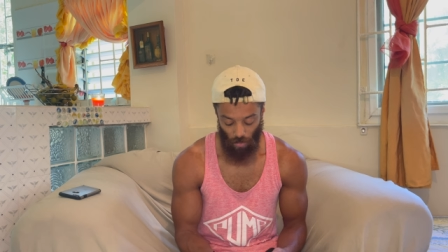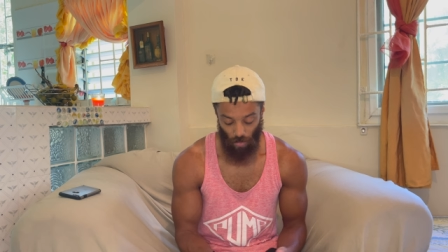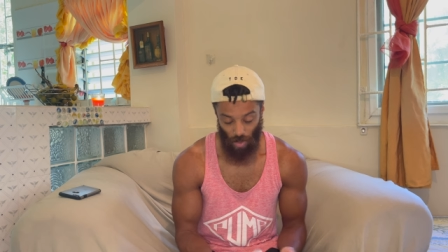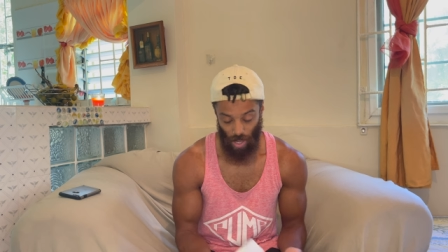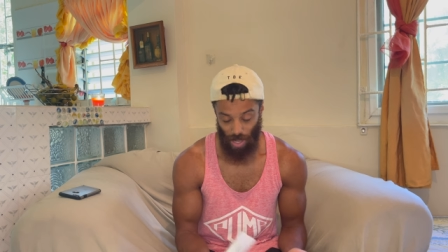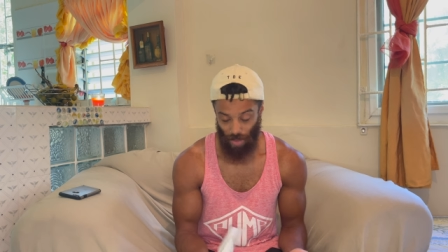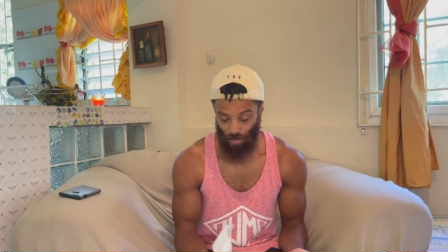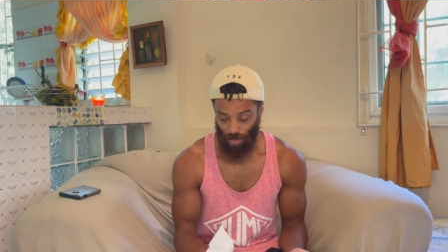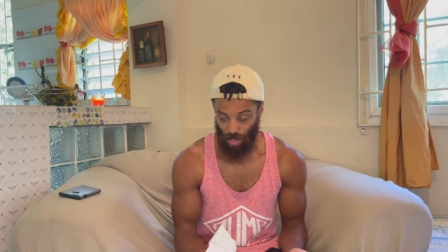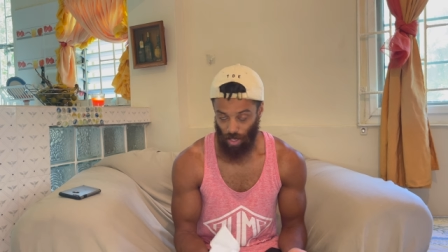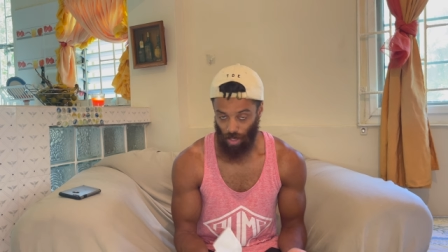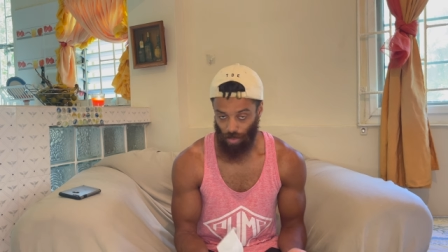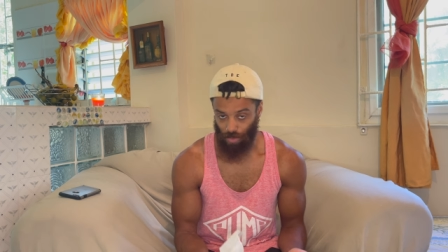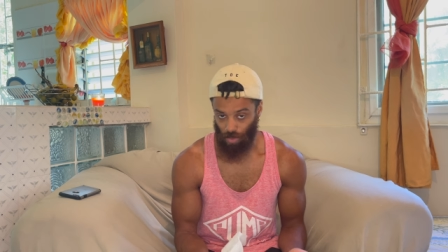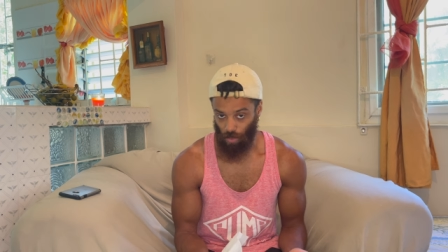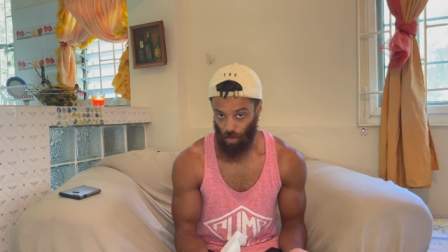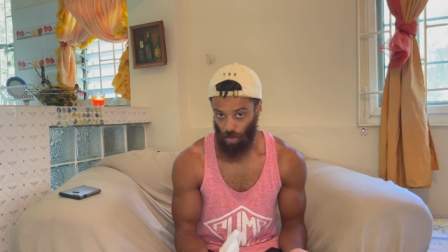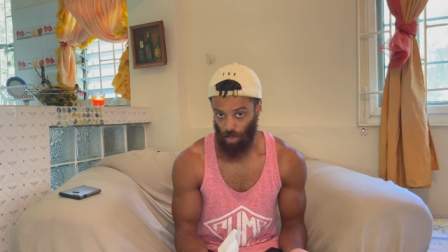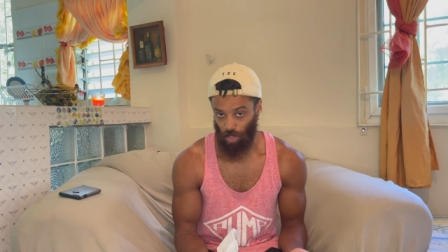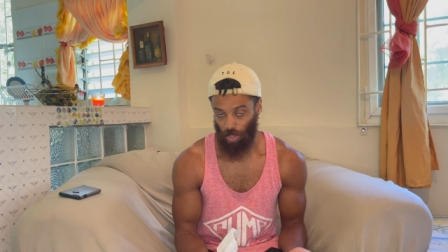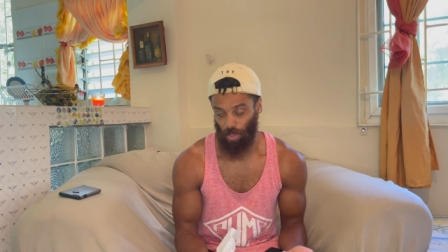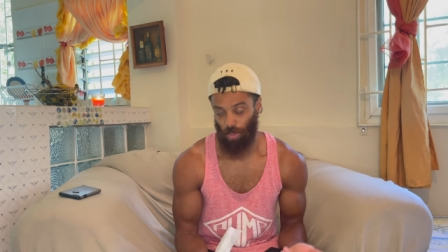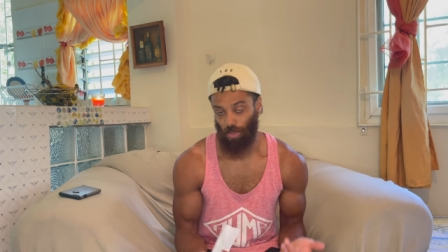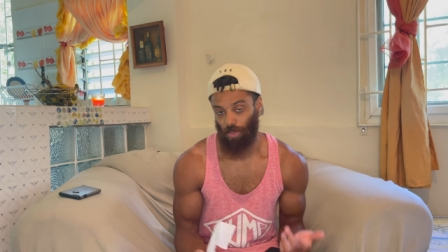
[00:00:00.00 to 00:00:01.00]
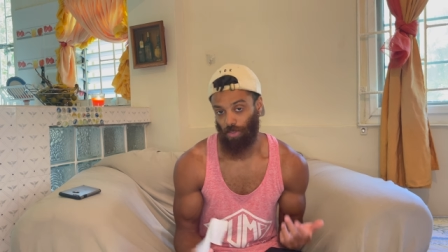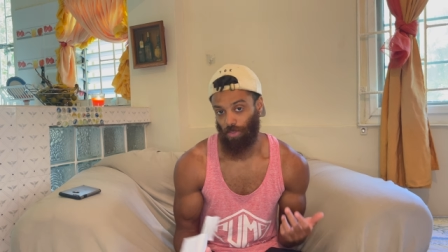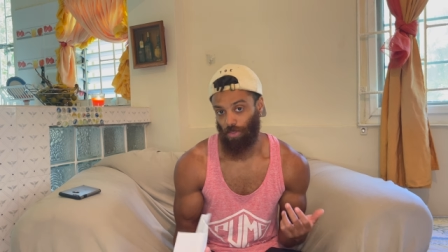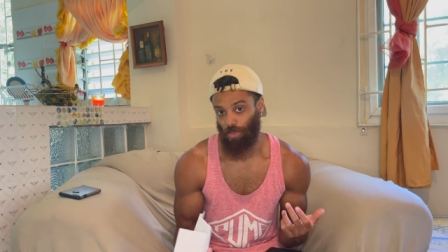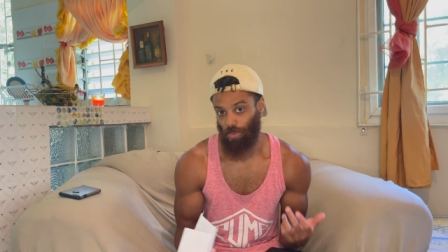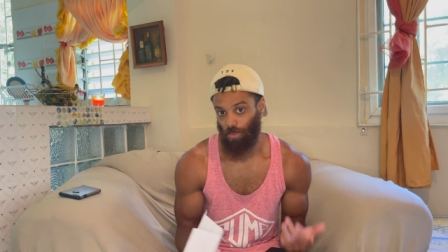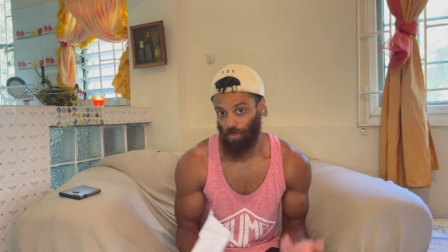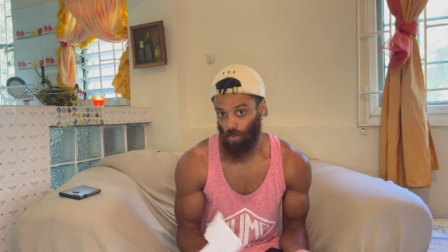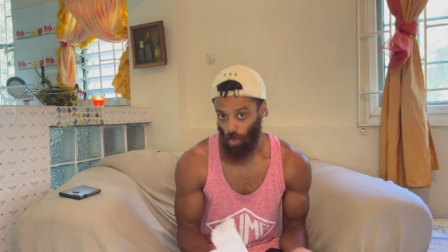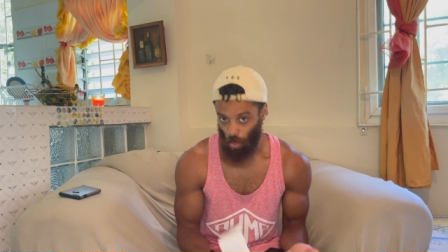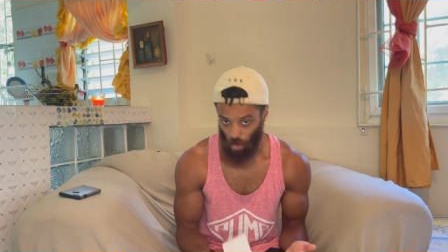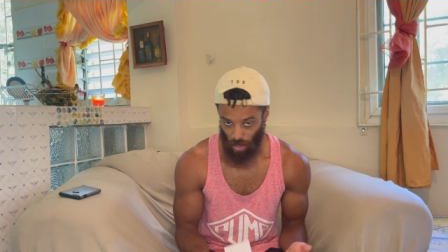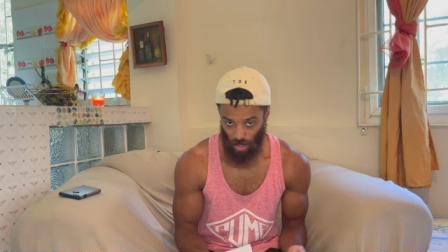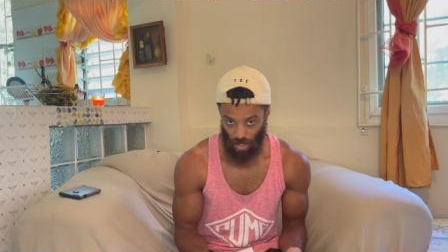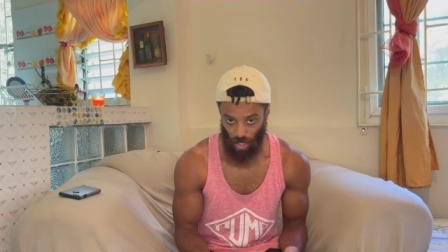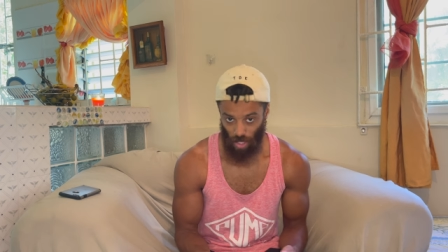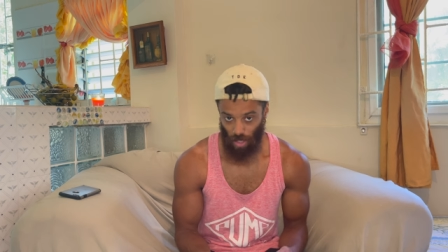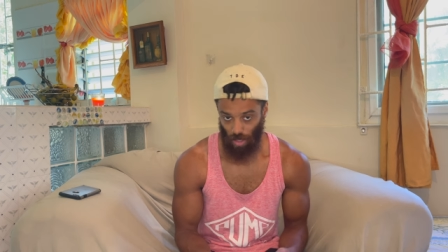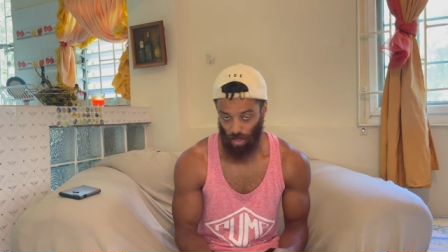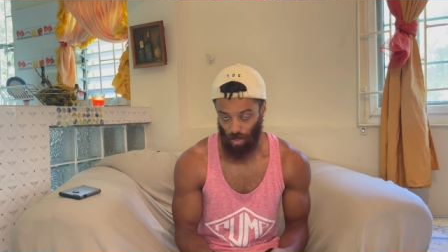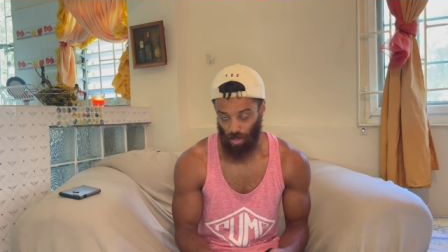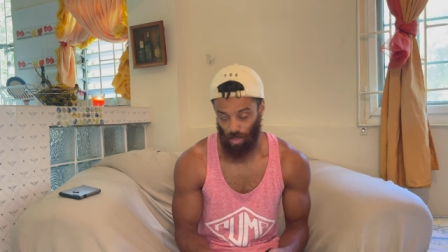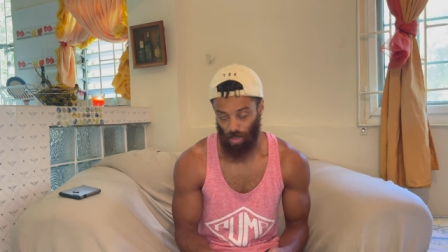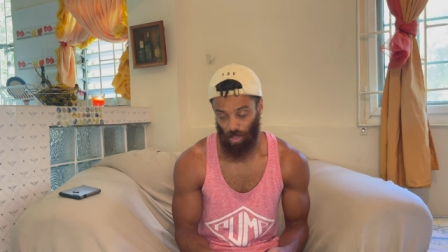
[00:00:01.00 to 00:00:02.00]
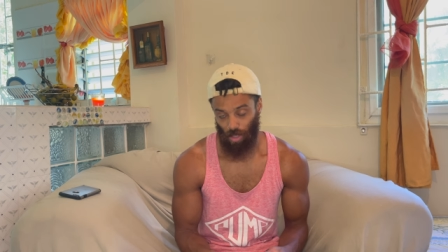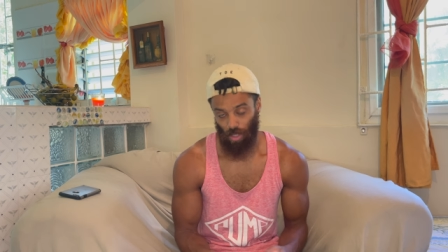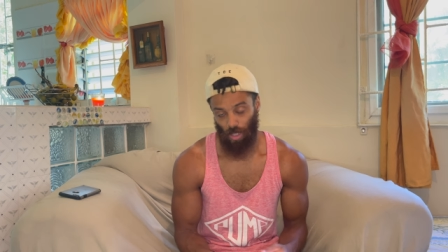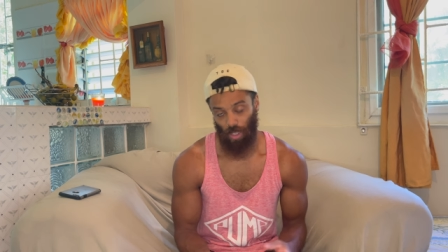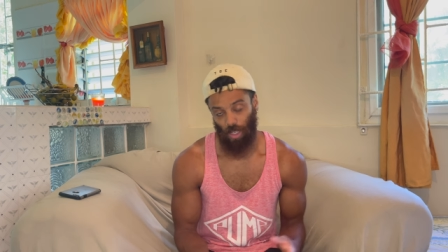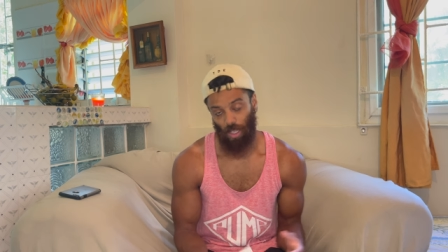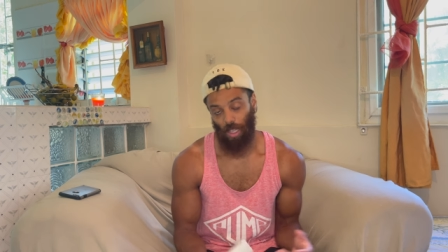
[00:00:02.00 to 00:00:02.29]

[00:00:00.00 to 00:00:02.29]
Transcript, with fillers: $5,140